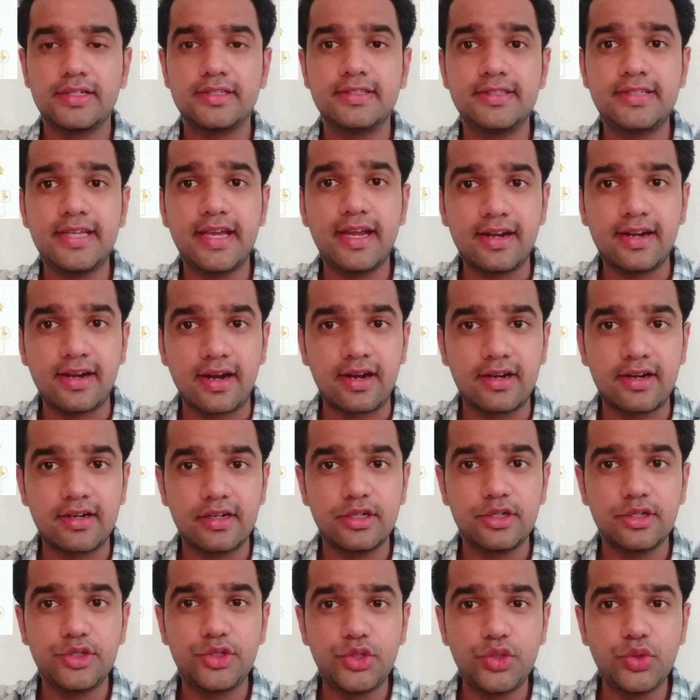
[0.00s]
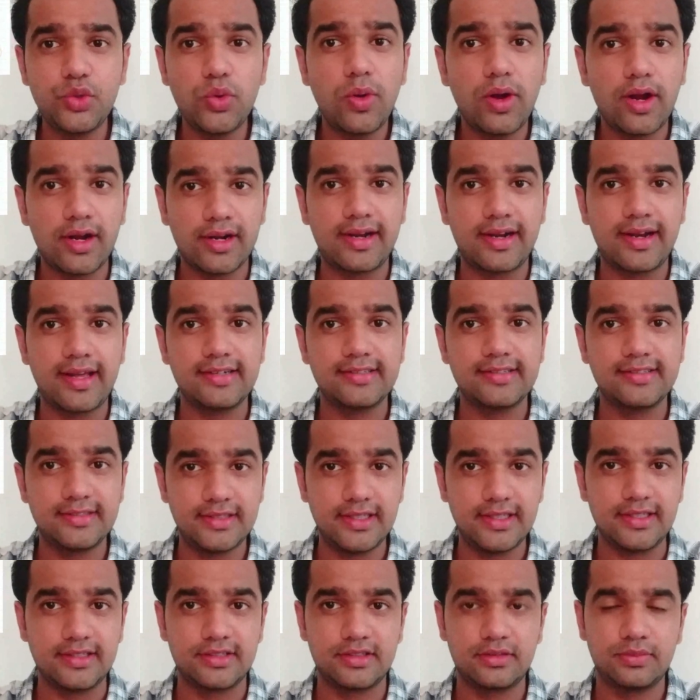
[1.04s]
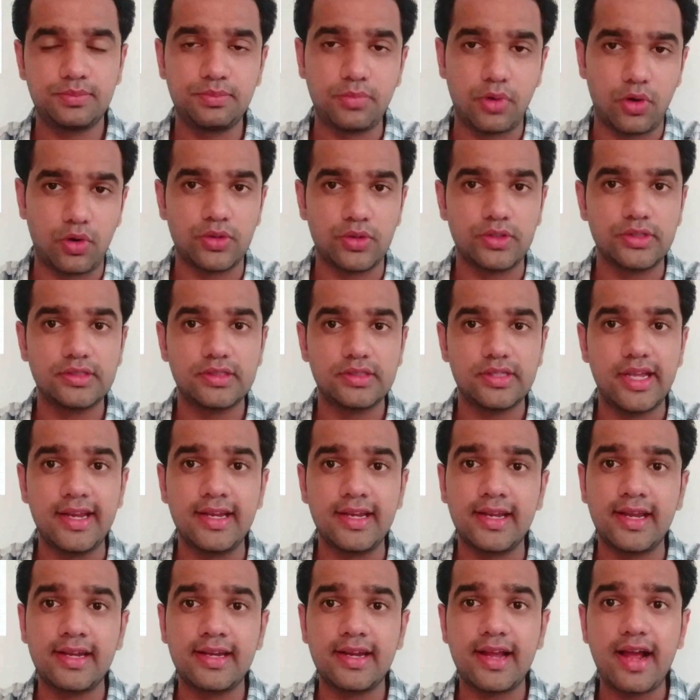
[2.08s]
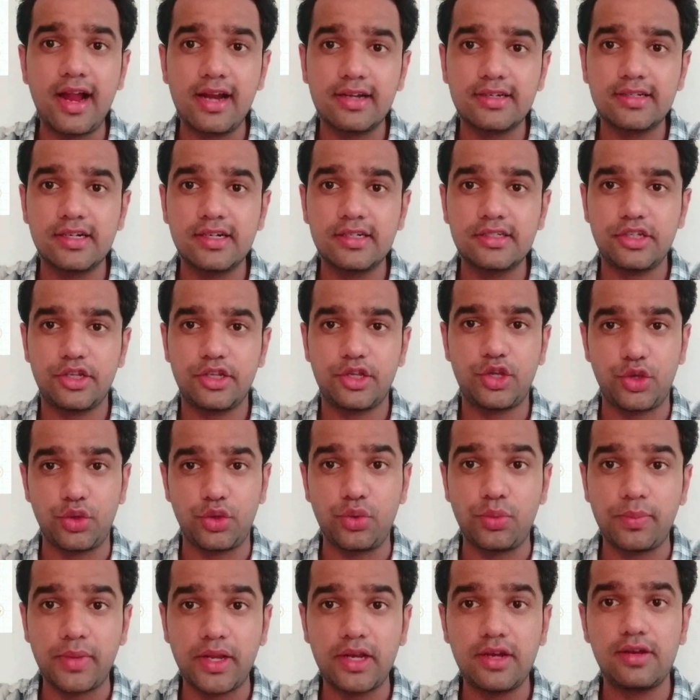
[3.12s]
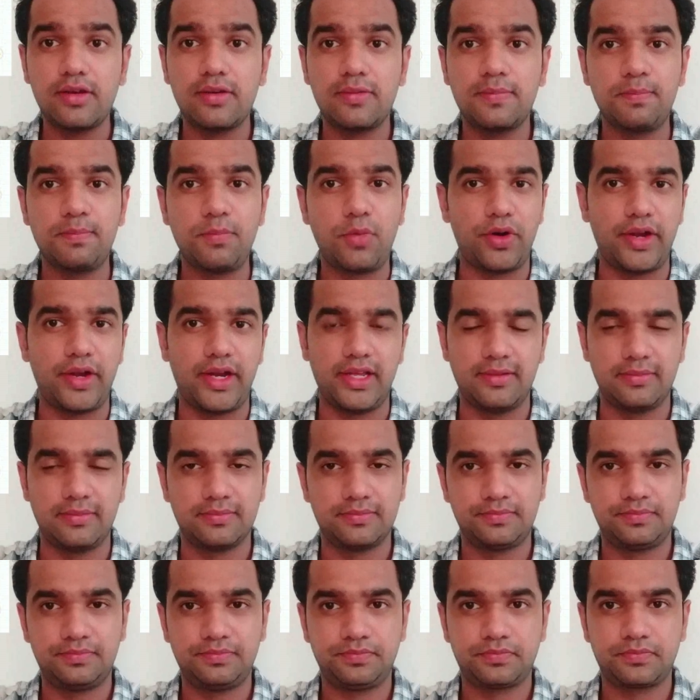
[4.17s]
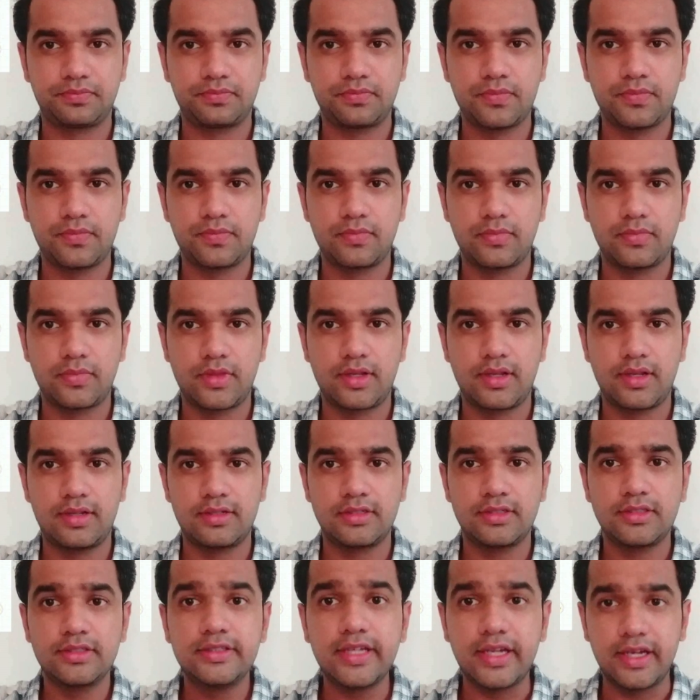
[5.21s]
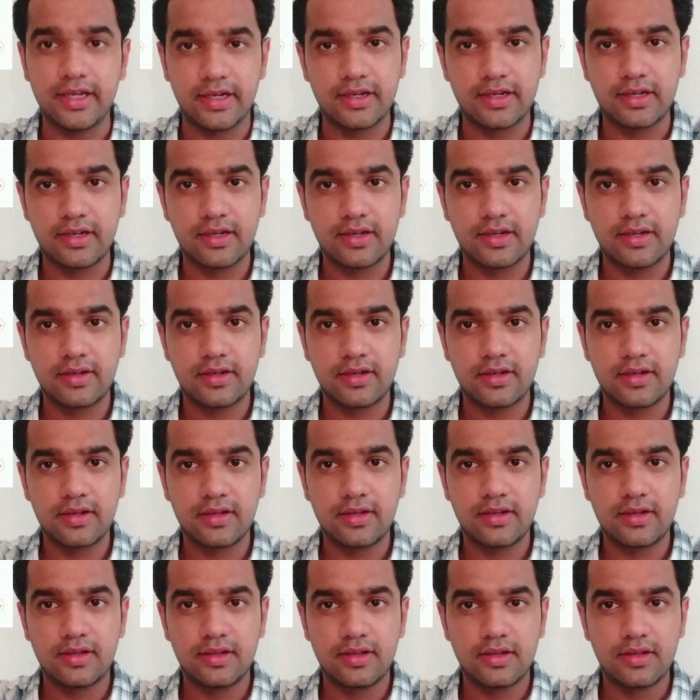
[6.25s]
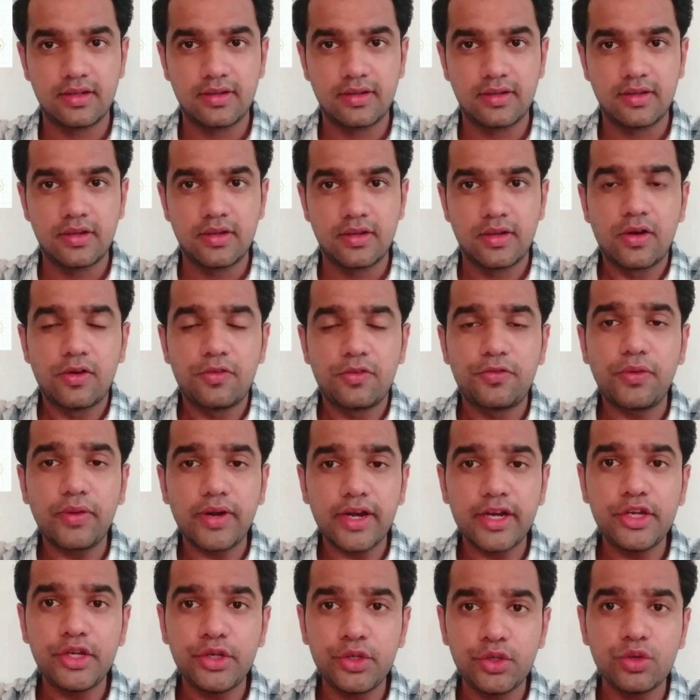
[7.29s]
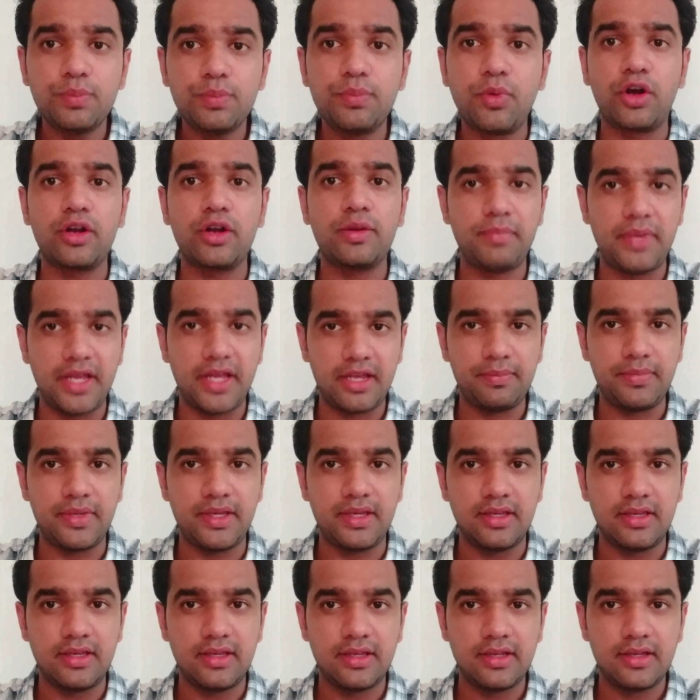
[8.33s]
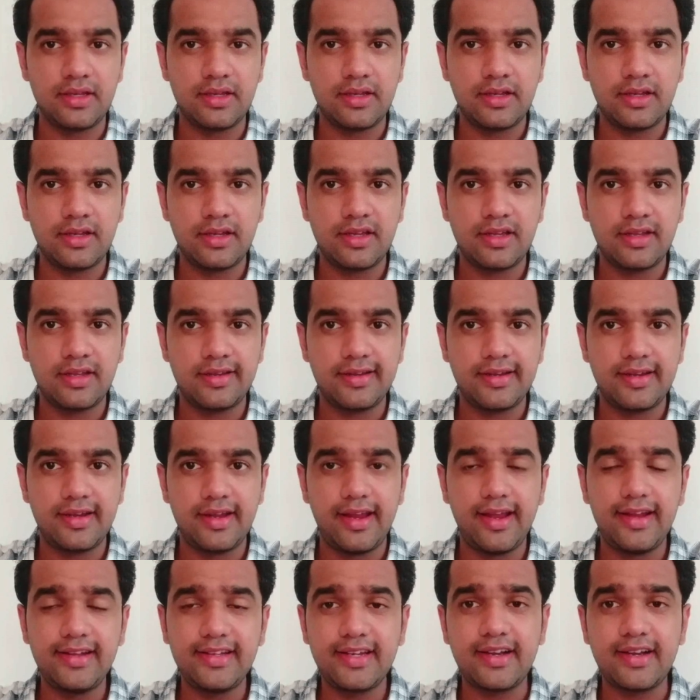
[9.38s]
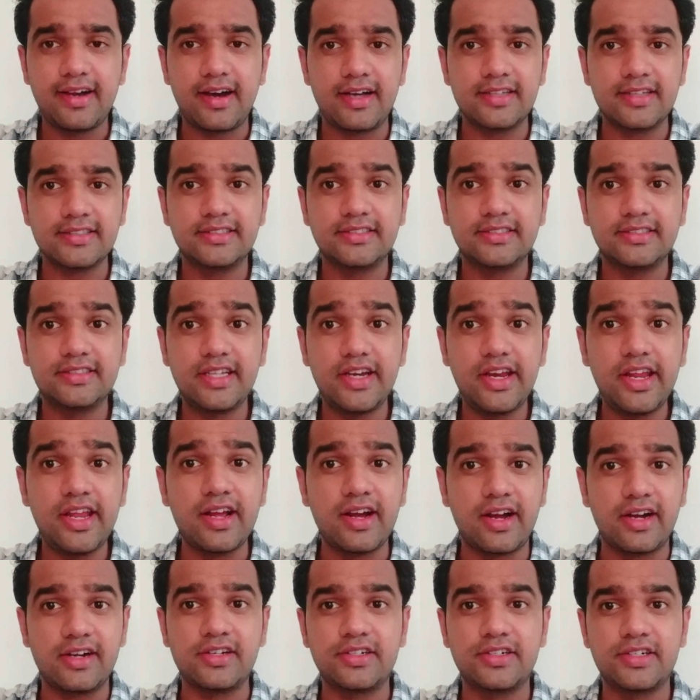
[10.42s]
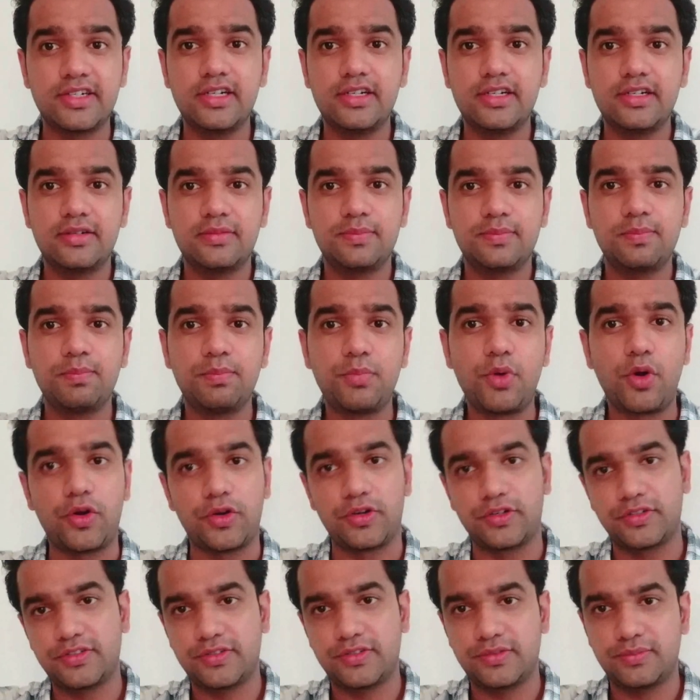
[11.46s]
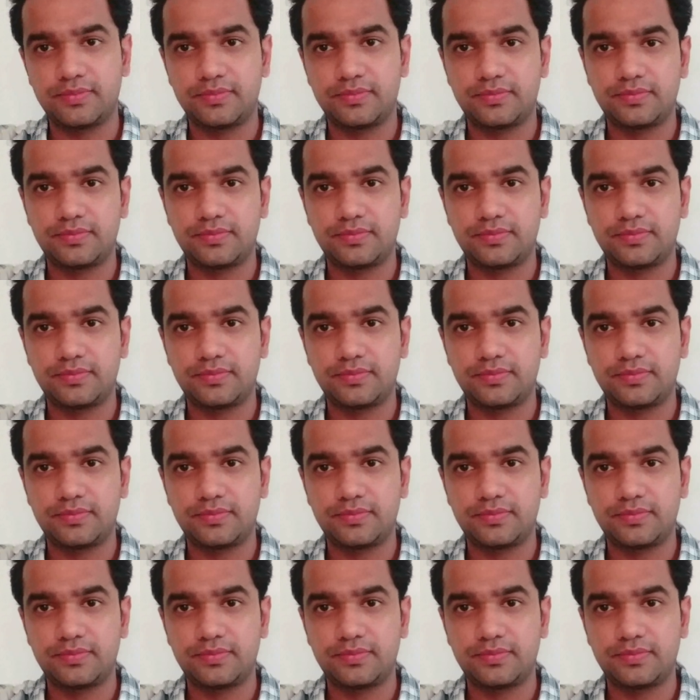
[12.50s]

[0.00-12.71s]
There are 206 bones in an adult human body. Then, for a newborn baby, it has 300 bones.